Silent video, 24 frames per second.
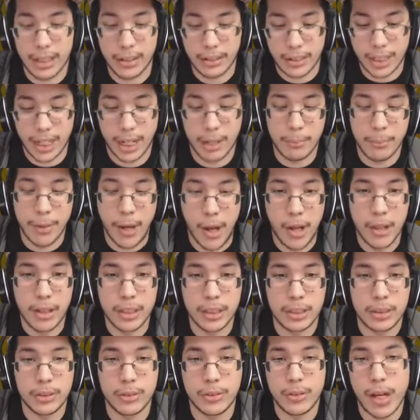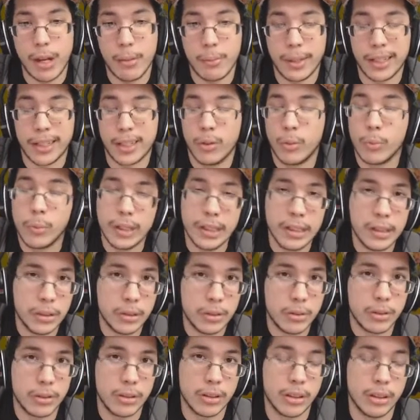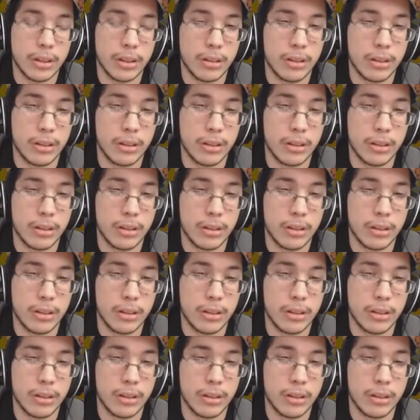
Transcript: time unless you grab like a Weedle or